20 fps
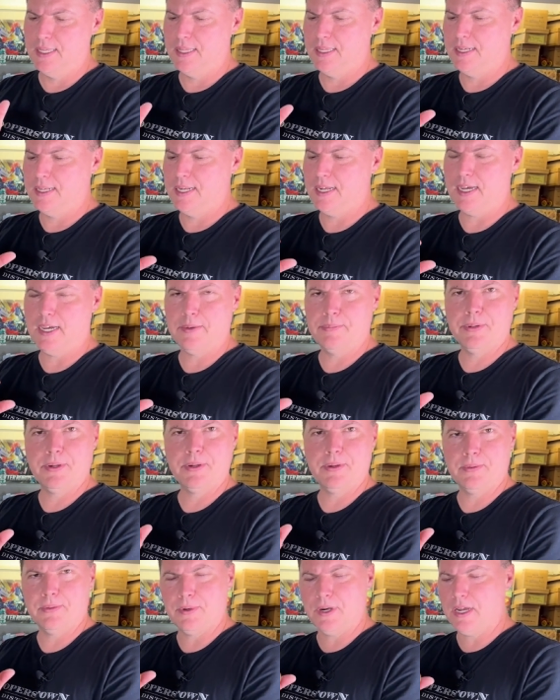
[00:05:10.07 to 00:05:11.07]
The top,
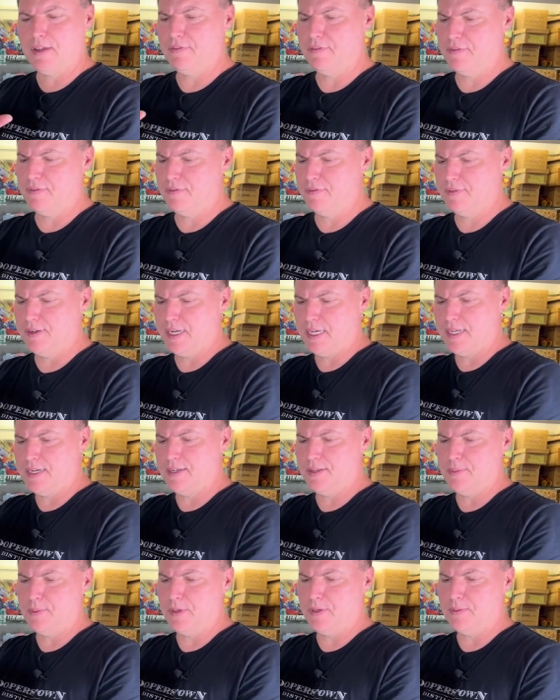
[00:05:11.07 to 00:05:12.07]
rough, not
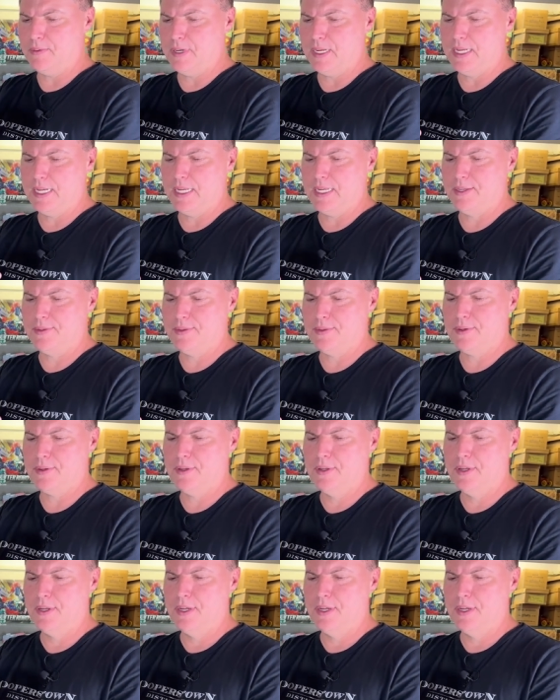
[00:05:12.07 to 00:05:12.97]
as well radiused.